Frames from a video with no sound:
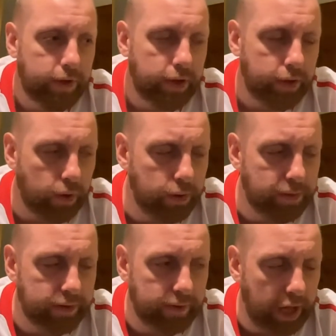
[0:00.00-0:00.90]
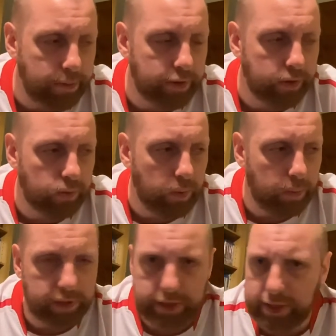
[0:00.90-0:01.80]
The only bits of happiness when
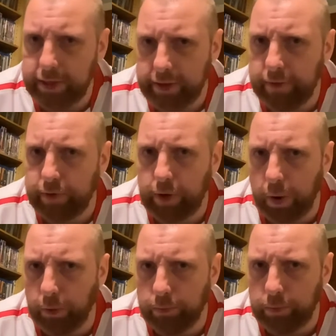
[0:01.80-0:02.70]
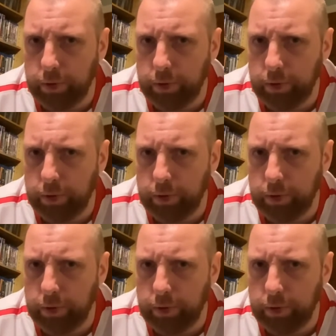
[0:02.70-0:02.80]
we see David Holm